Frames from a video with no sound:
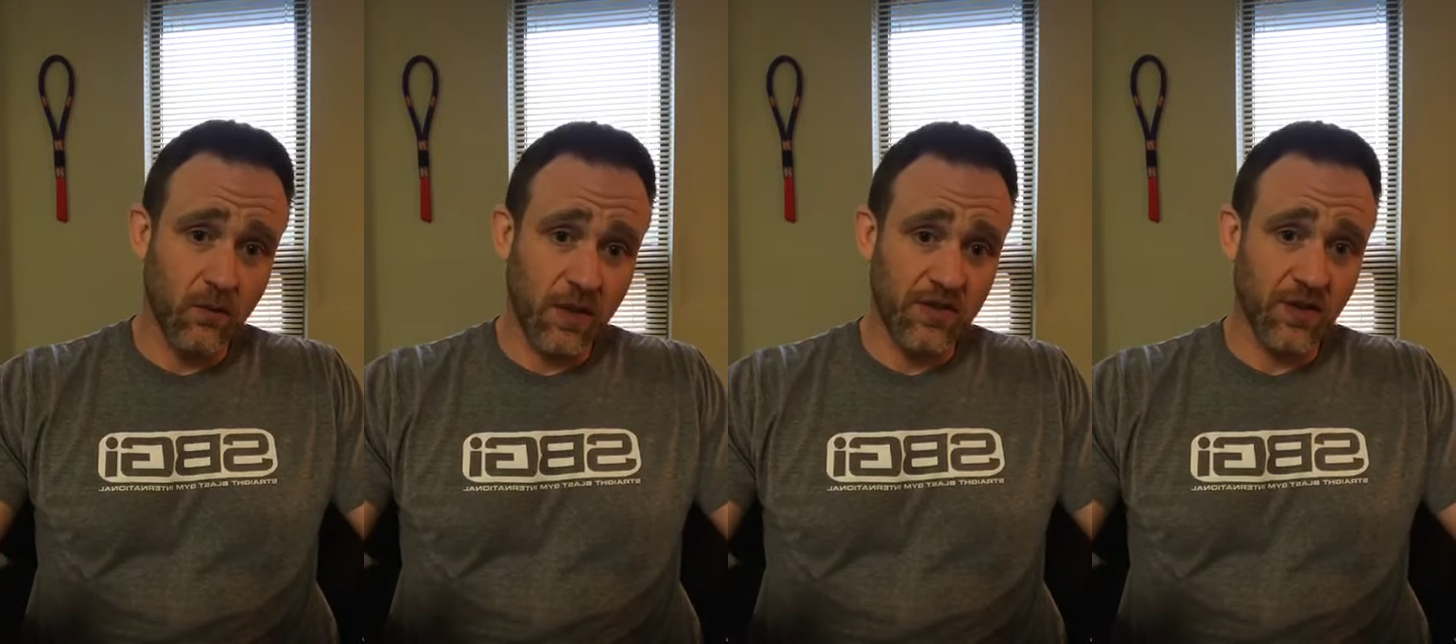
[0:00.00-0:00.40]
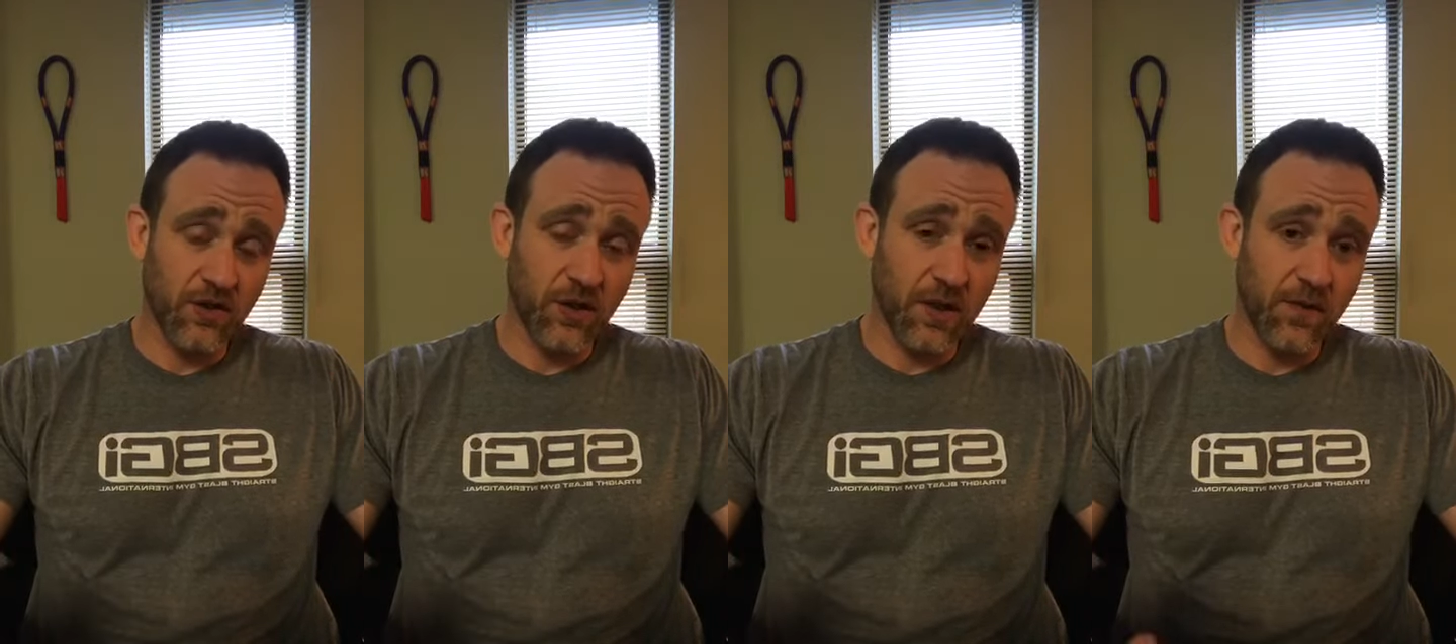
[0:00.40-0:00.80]
wrestling
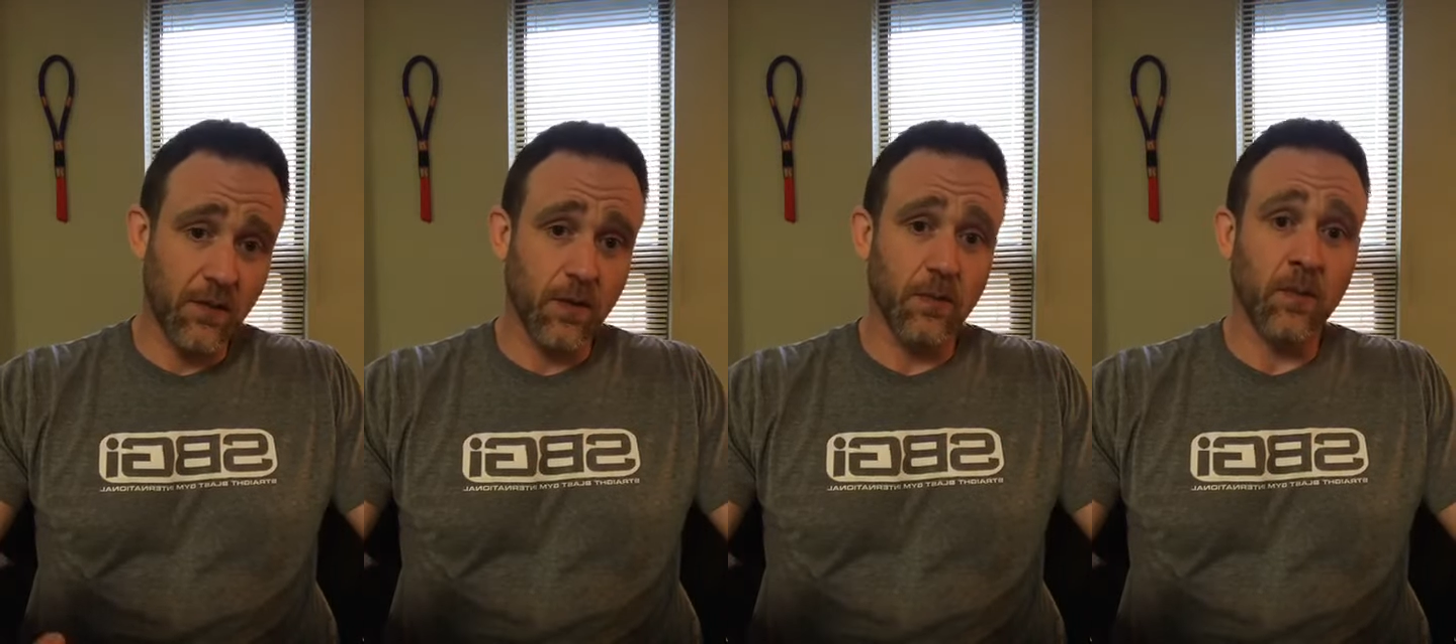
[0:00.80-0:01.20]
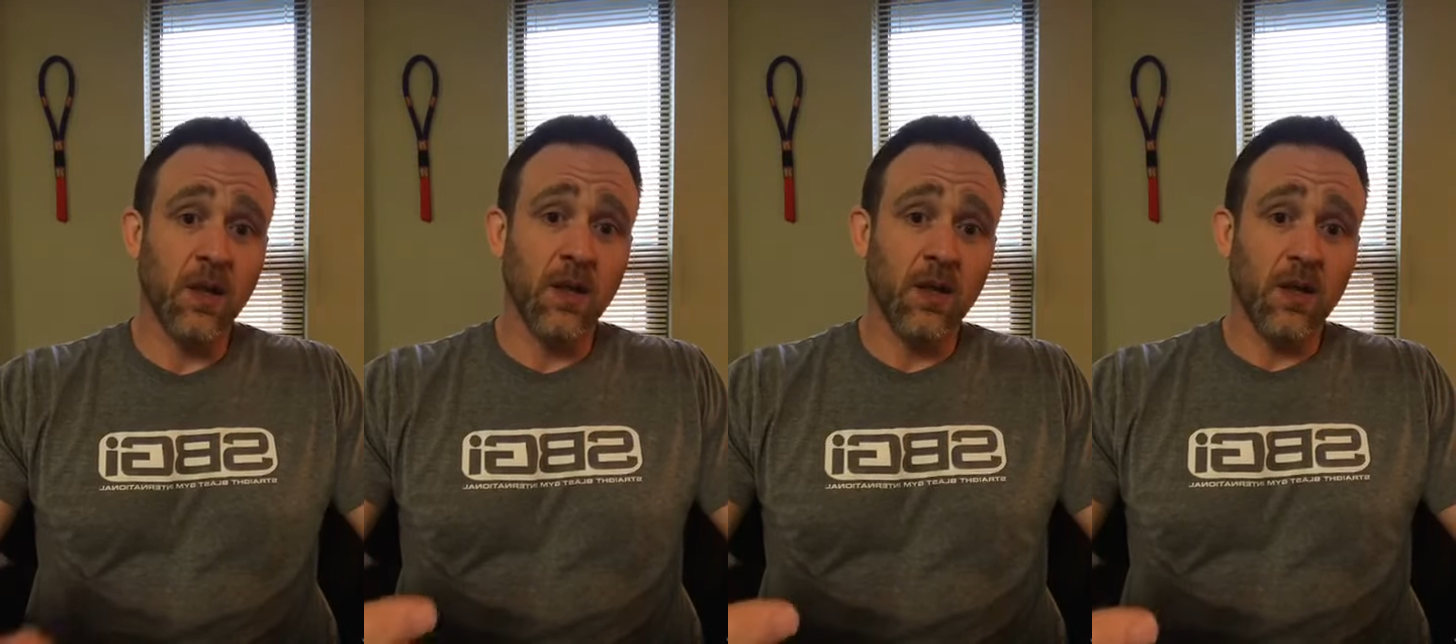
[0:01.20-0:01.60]
shots from
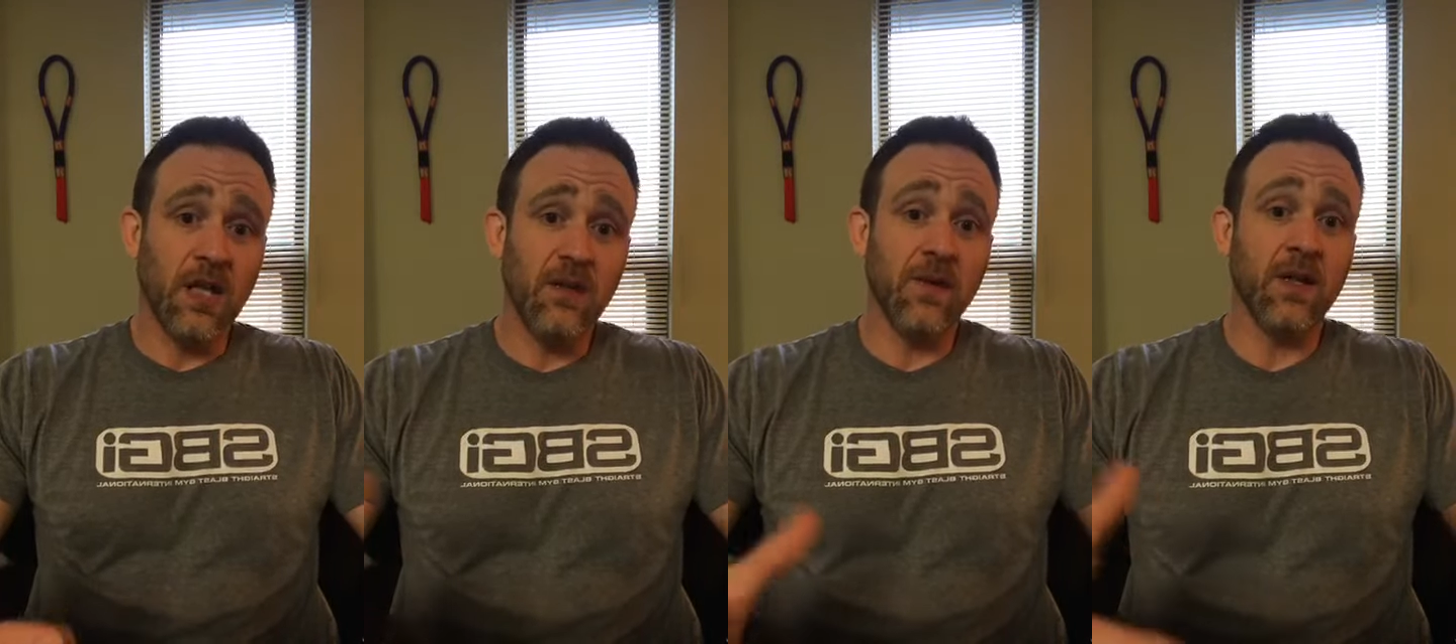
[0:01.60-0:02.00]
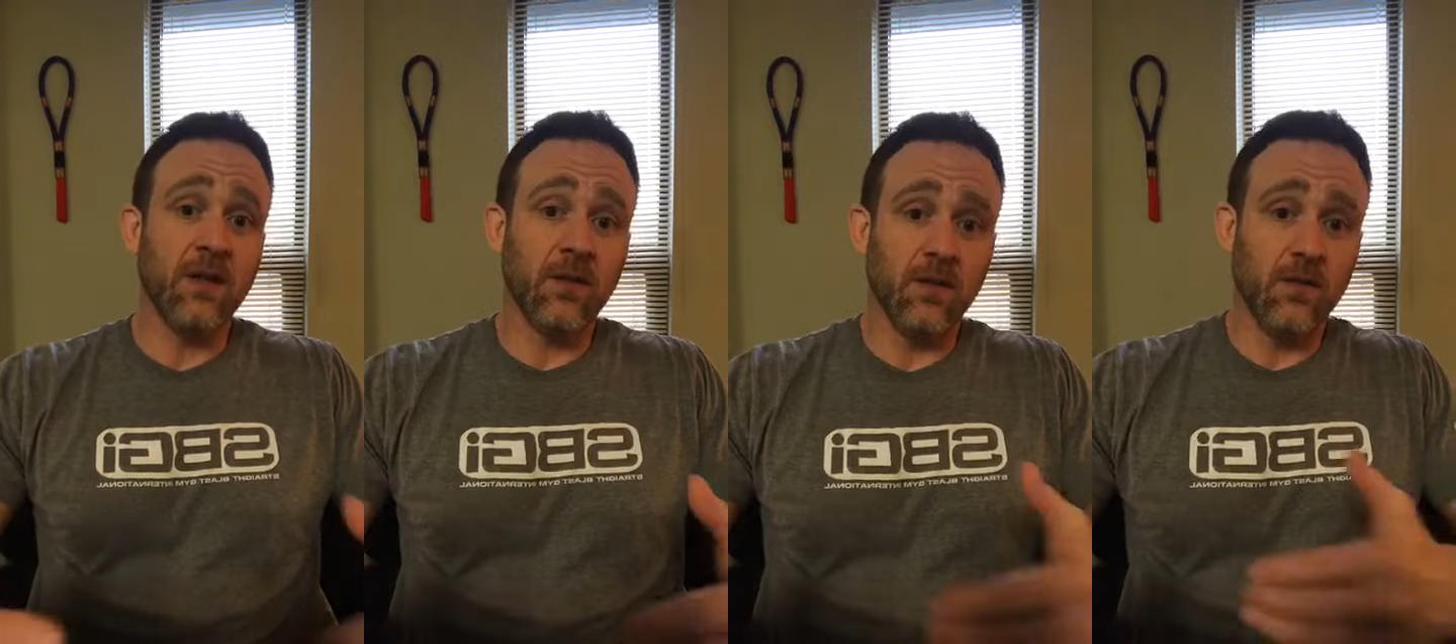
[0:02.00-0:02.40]

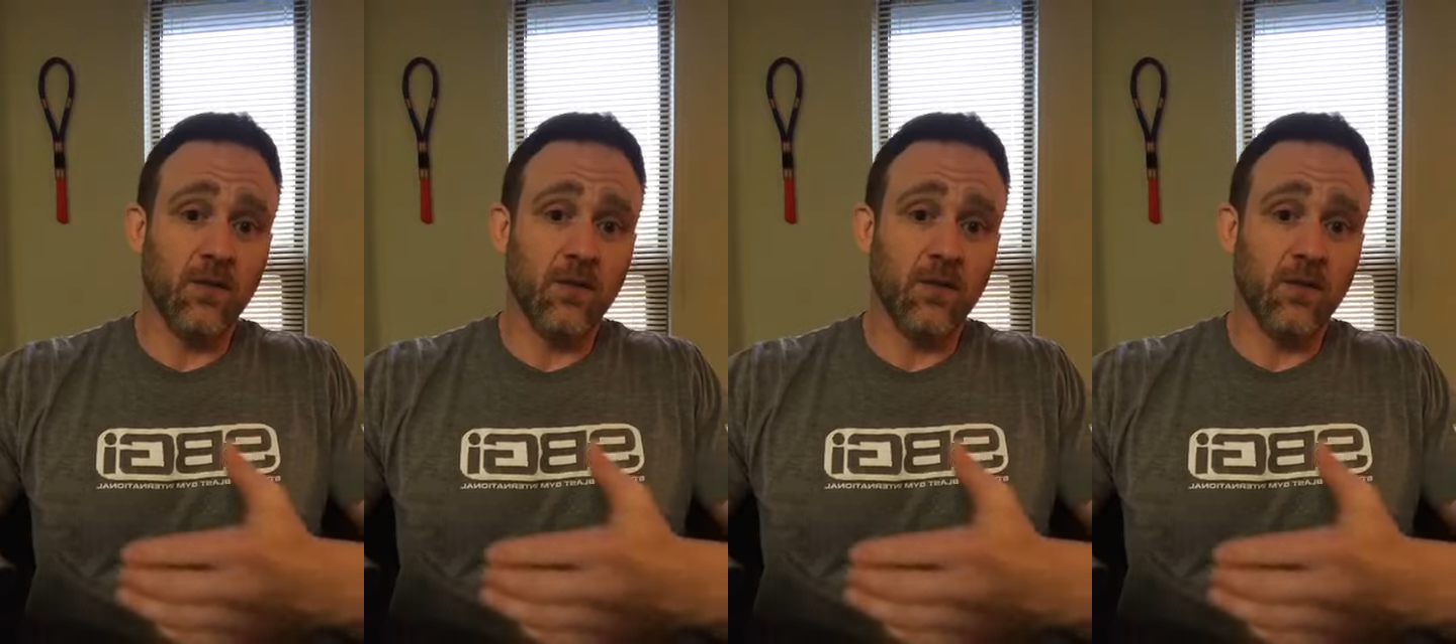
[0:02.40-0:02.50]
even